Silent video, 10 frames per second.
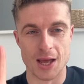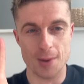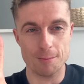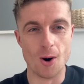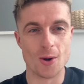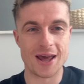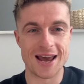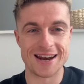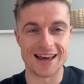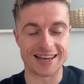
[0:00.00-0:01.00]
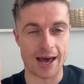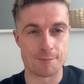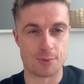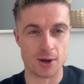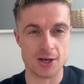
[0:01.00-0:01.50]
Morning,
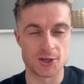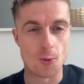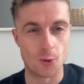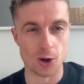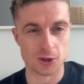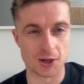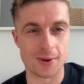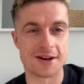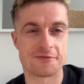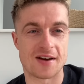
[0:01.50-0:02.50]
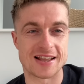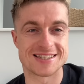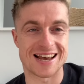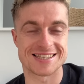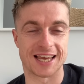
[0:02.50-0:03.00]
campers. Hope we're all doing
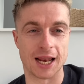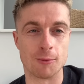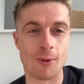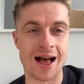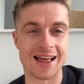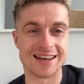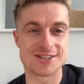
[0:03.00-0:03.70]
fantastically well.